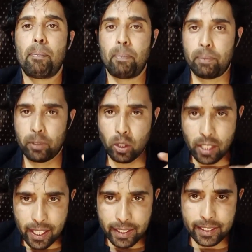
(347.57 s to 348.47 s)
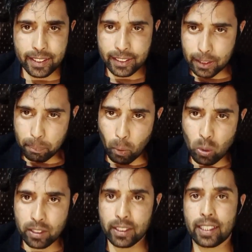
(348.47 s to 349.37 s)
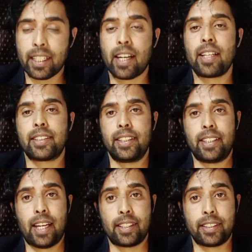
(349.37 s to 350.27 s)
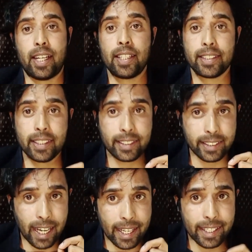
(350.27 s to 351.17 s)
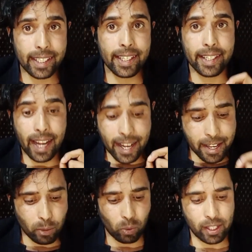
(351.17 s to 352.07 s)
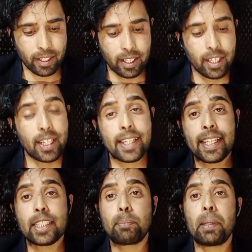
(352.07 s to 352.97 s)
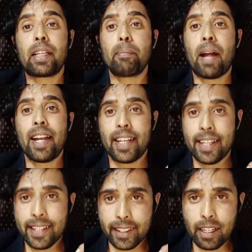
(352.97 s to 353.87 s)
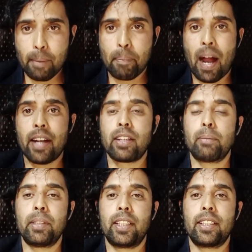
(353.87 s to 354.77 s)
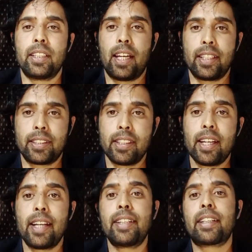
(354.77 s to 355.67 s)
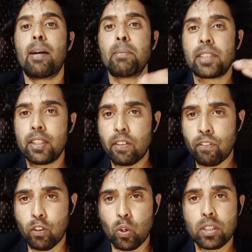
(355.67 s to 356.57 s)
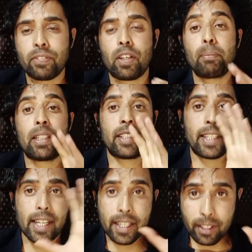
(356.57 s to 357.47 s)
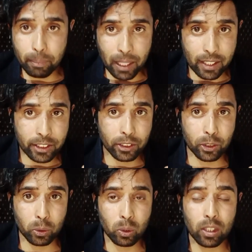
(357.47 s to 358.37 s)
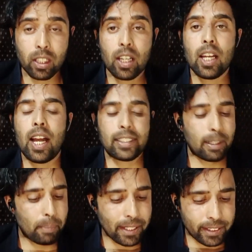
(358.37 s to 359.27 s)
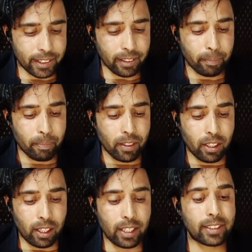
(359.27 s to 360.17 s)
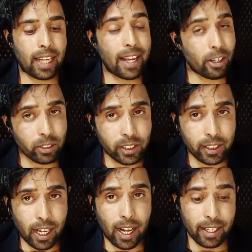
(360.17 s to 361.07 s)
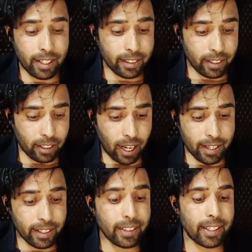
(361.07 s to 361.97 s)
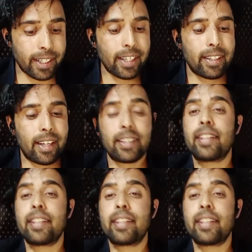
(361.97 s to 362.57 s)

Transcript: 1960 polls in the Kerala state election, and since 1991 it has become an integral part of the Indian election. It comes into force from the date of the election schedule, as I mentioned, is announced and until the date that